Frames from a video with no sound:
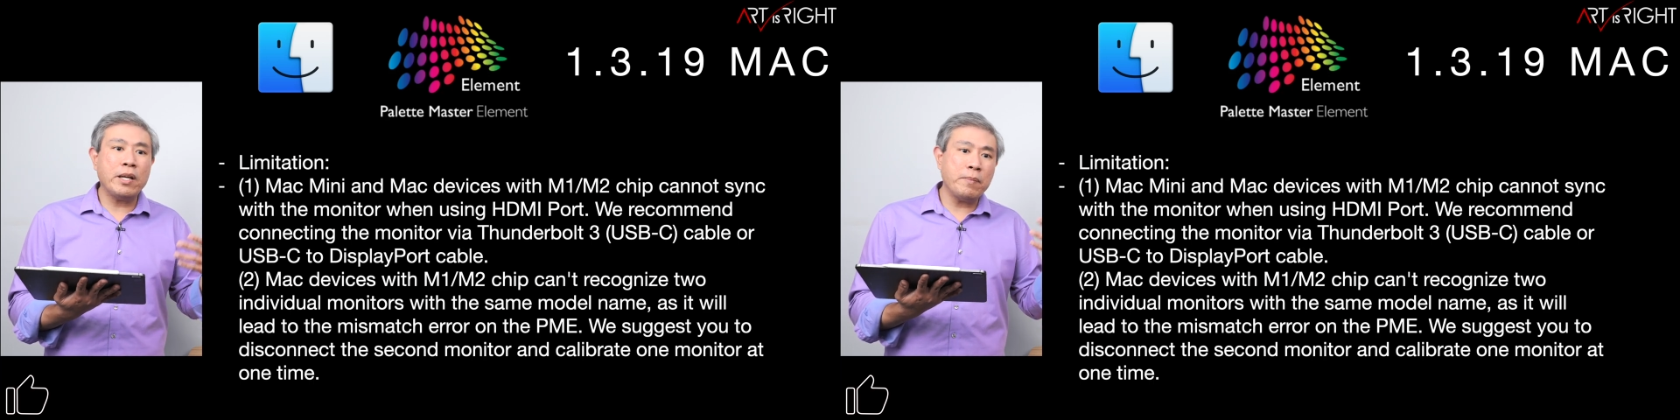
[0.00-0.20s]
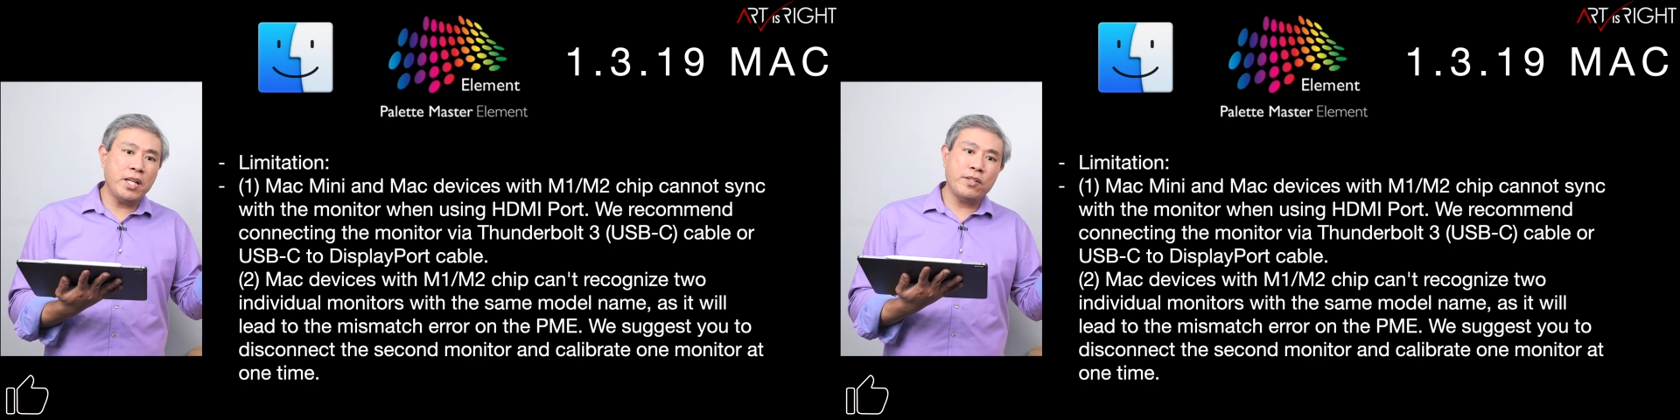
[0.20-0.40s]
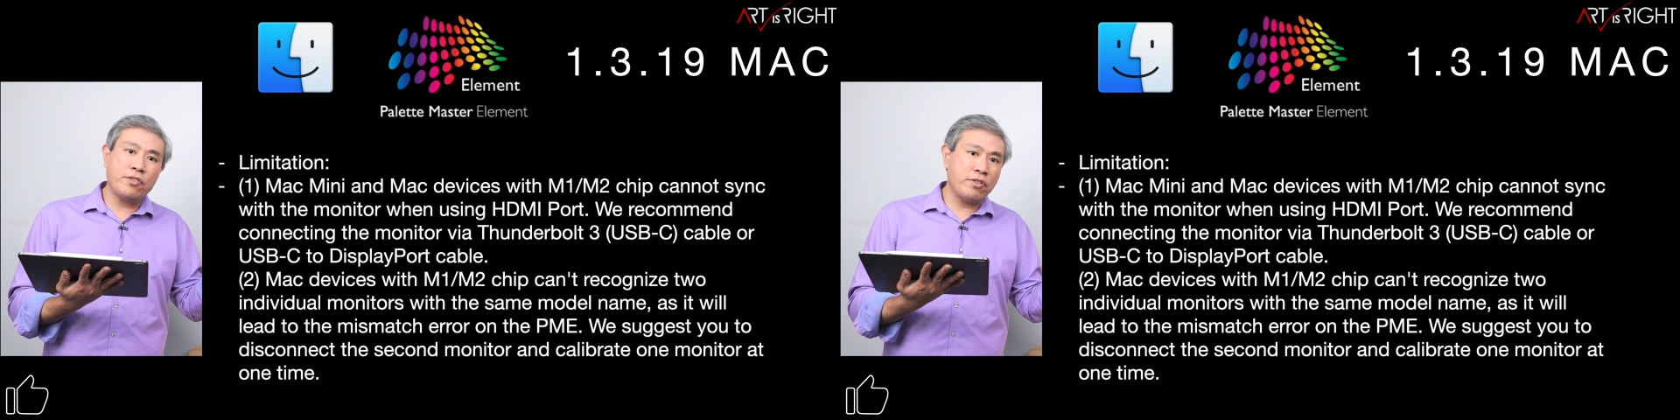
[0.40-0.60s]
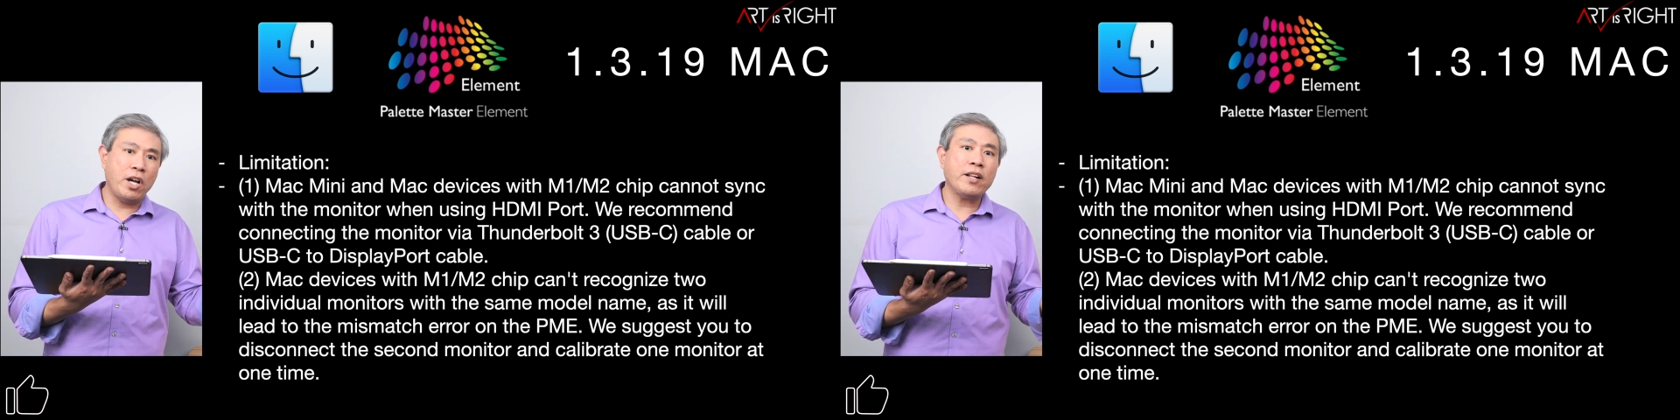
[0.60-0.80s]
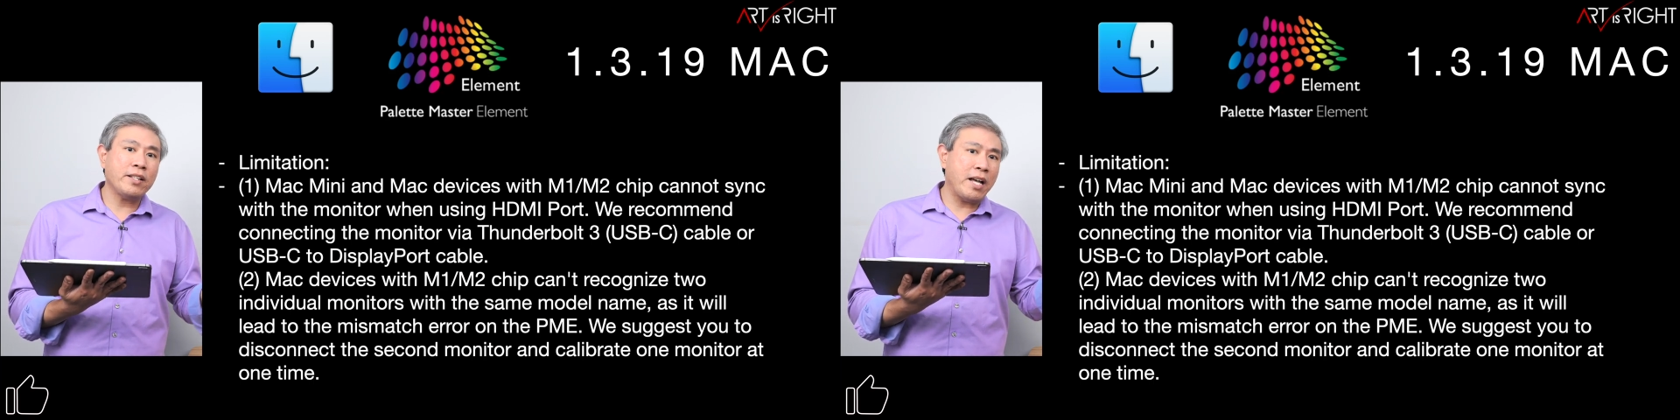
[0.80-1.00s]
That means you're
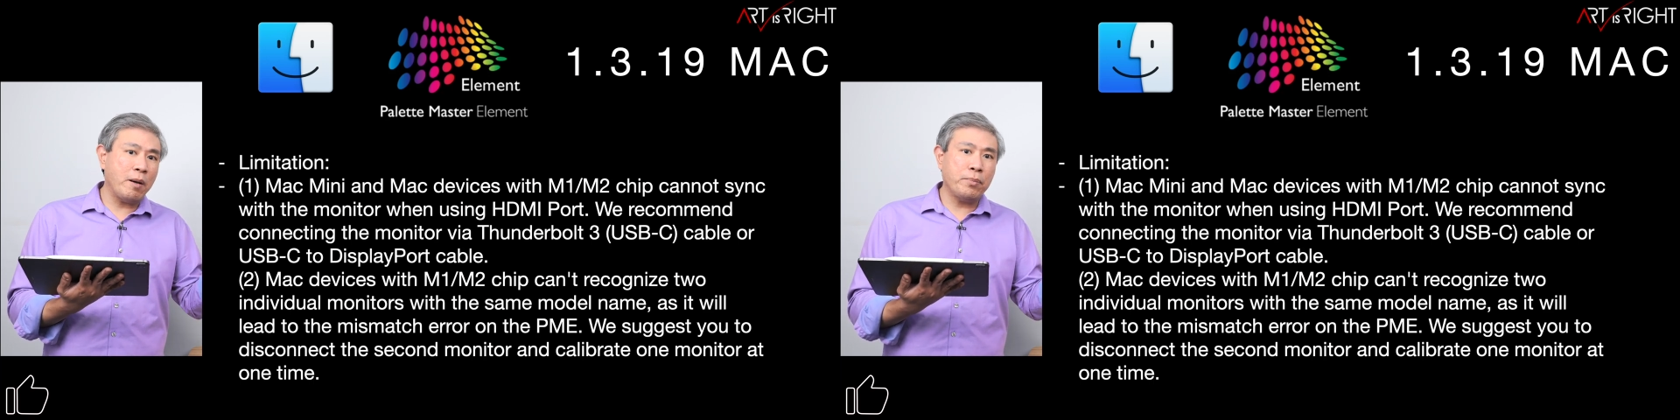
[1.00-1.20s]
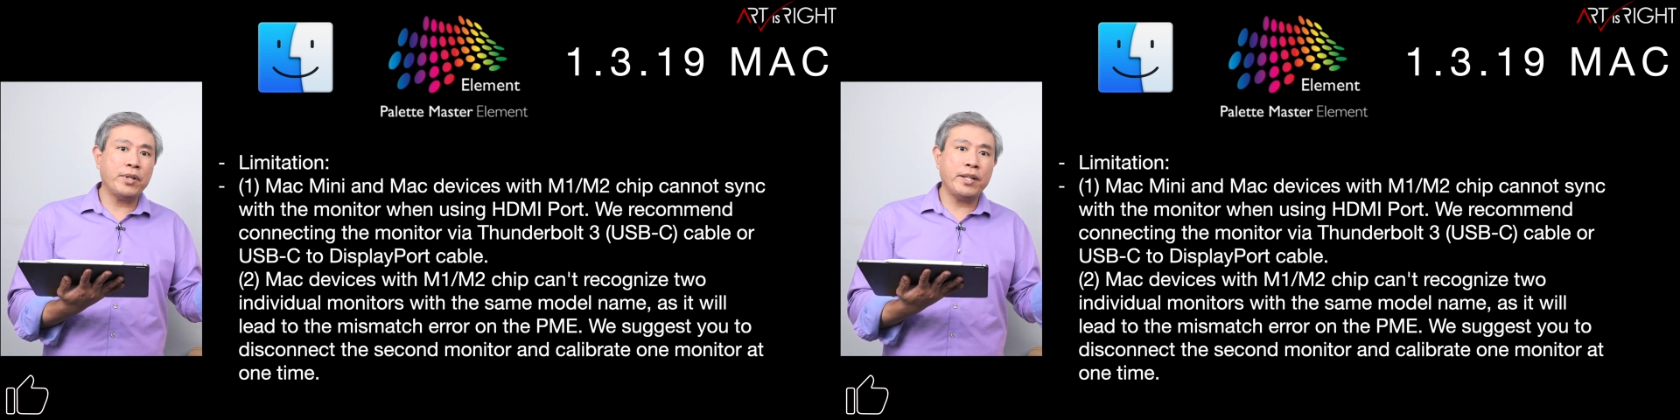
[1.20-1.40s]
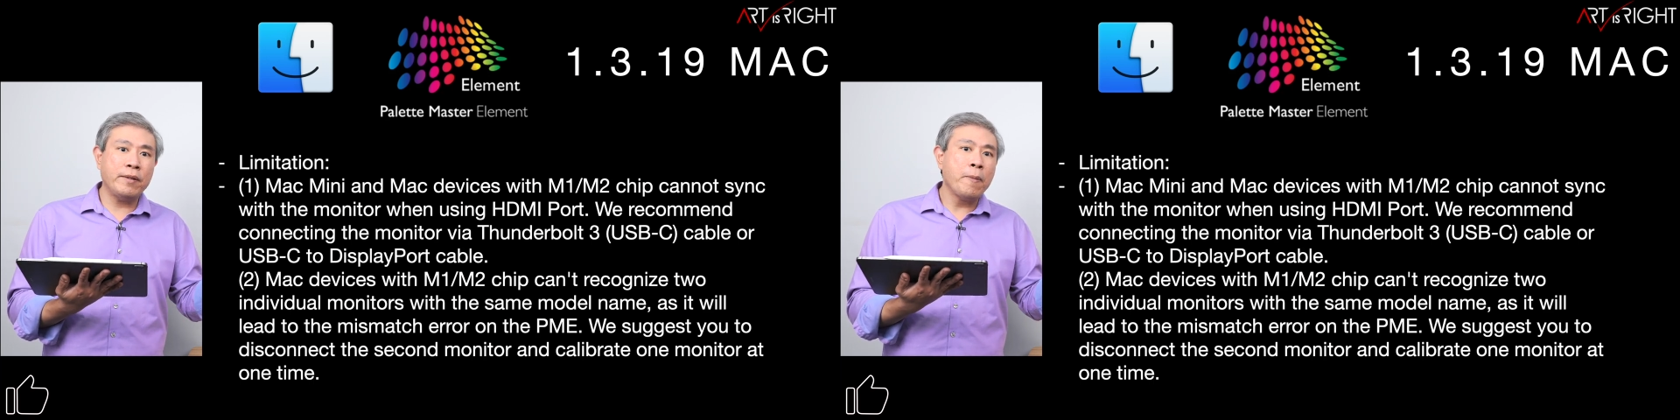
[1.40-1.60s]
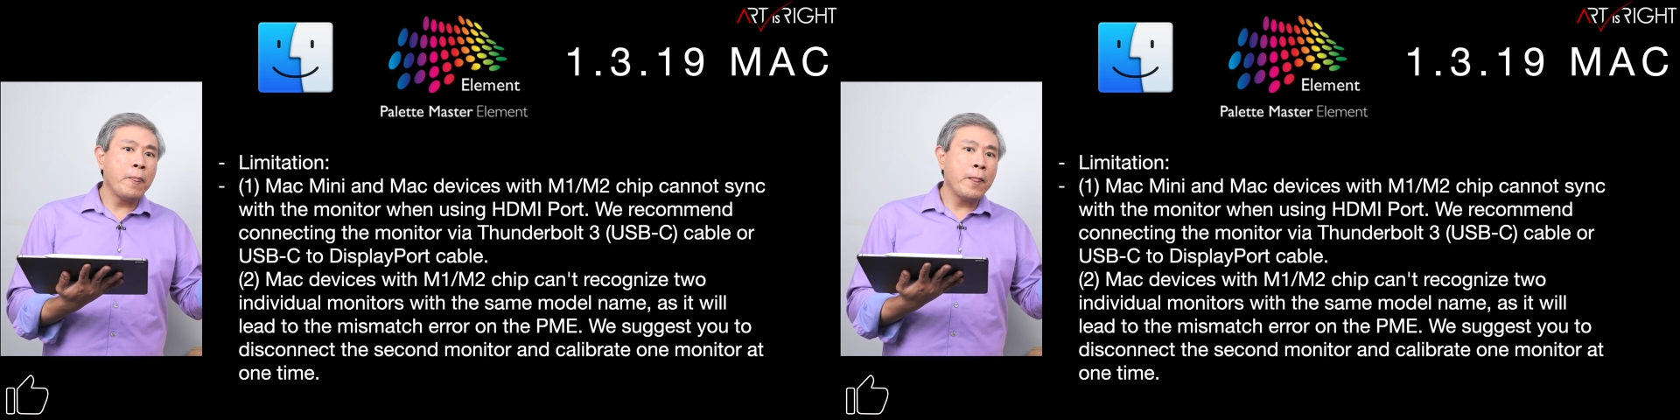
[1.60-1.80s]
not outputting